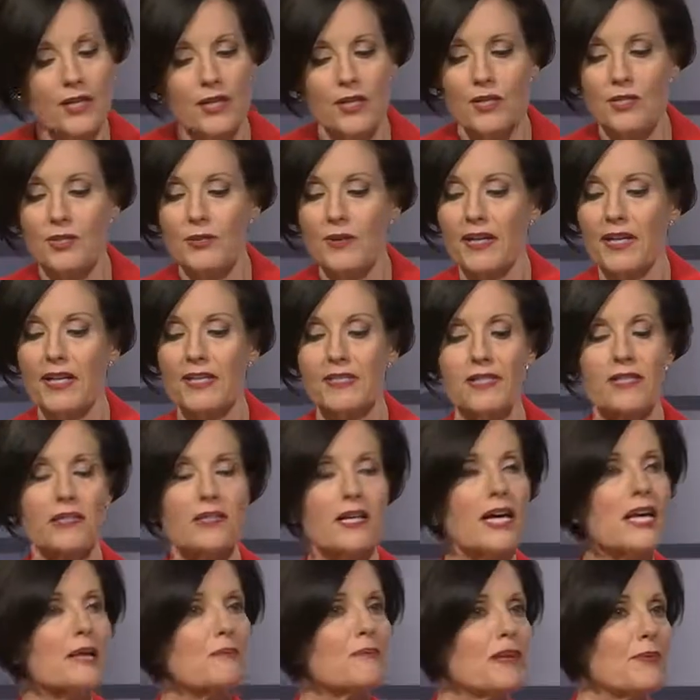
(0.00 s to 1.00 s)
So I guess a
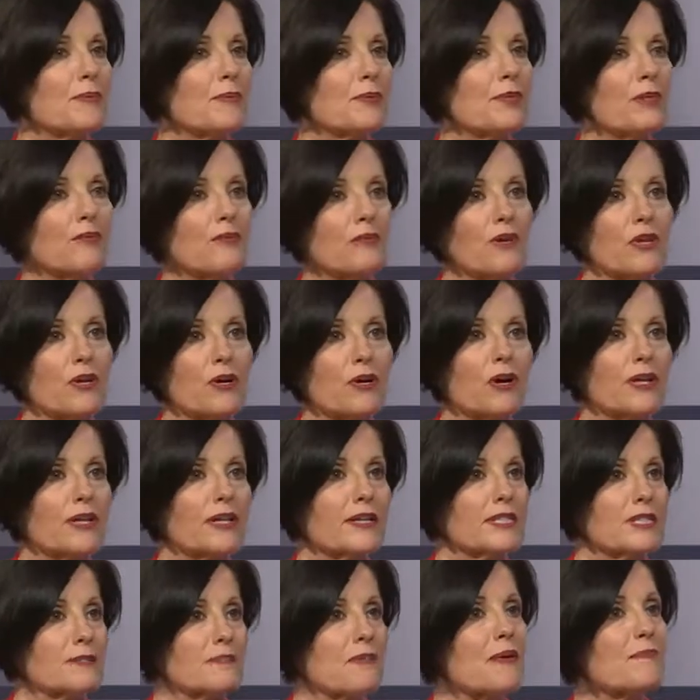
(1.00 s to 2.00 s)
lot of people in the viewing
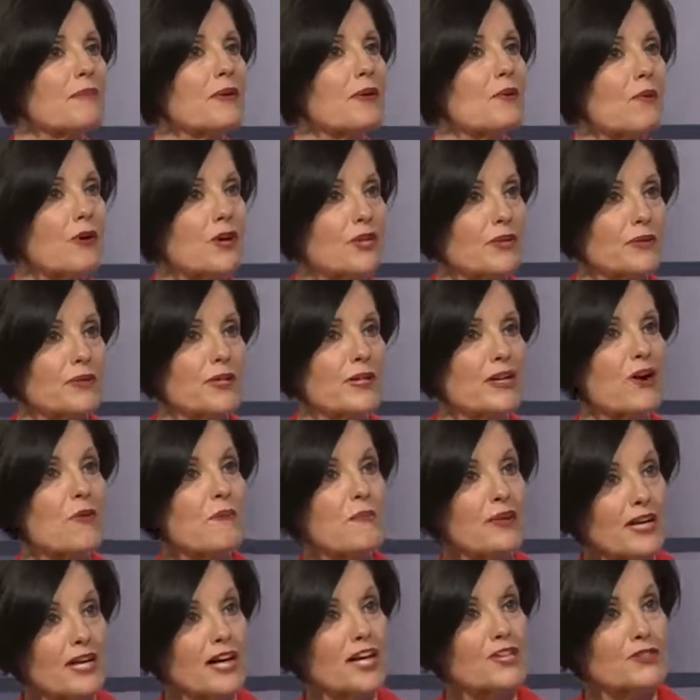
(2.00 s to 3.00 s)
audience might be wondering, oh my
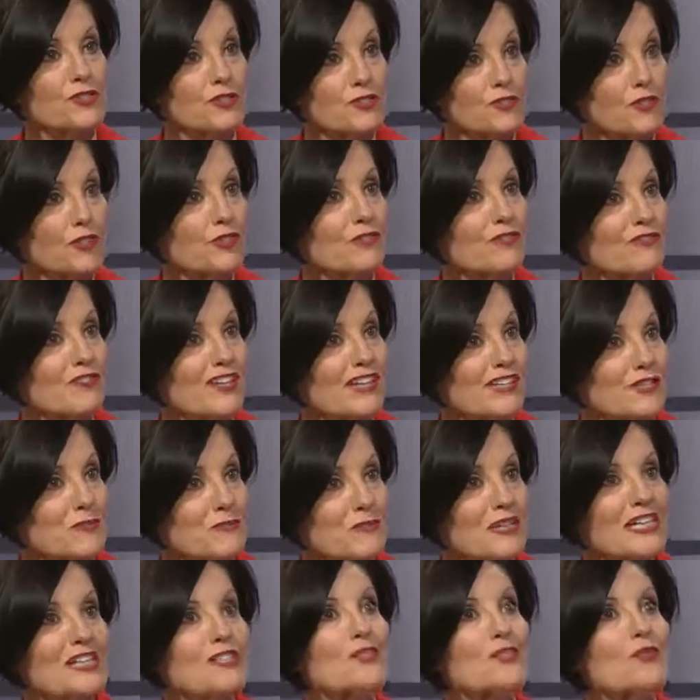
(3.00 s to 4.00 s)
gosh, this could affect
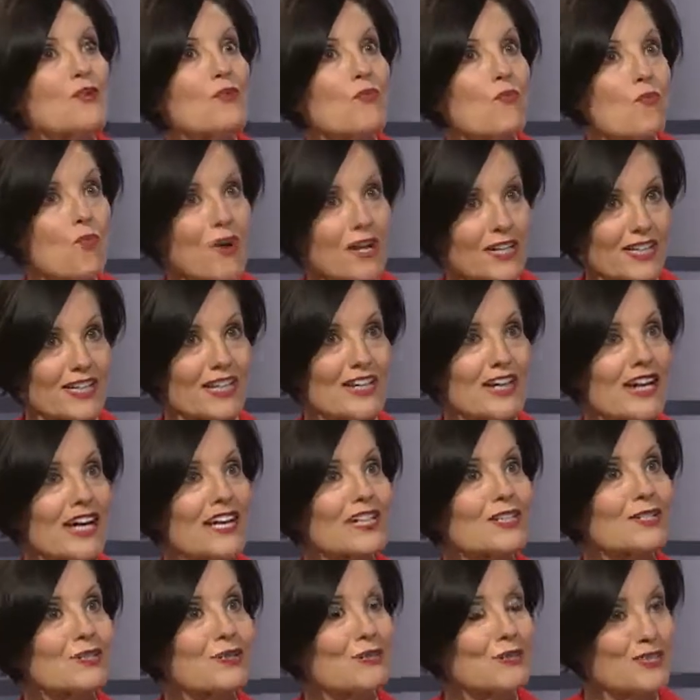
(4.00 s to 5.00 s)
me. So what can I
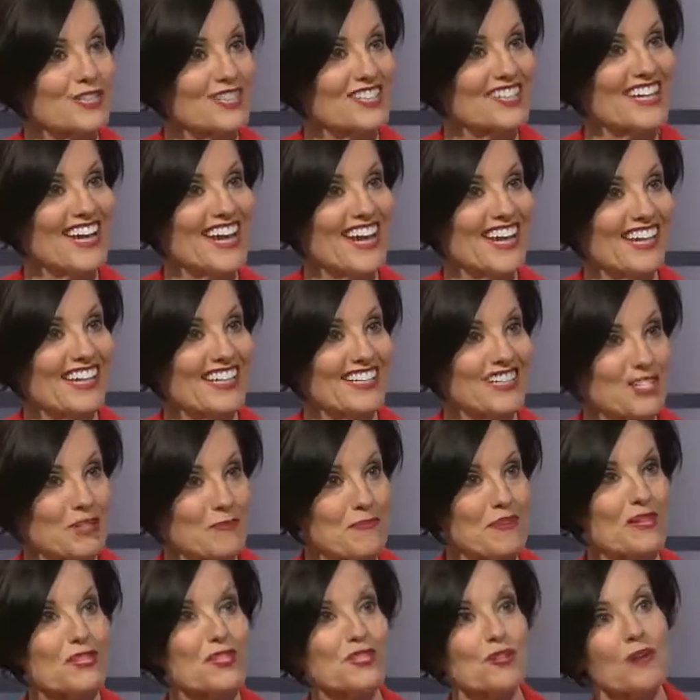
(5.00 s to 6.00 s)
do today to
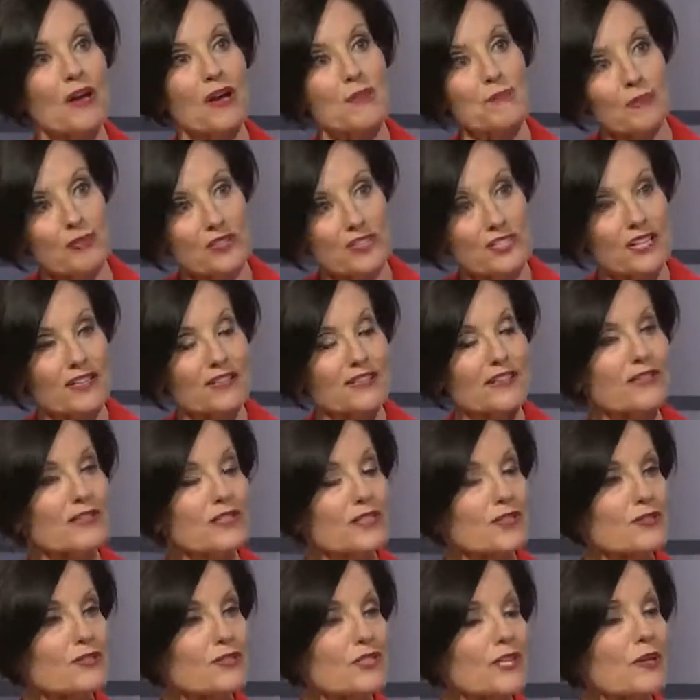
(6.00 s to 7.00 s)
make sure I'm protected
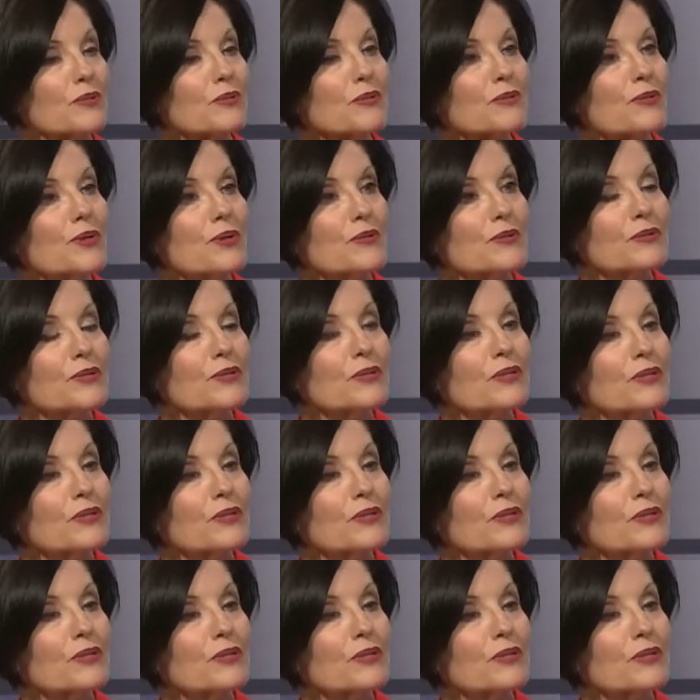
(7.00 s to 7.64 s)
years down the road?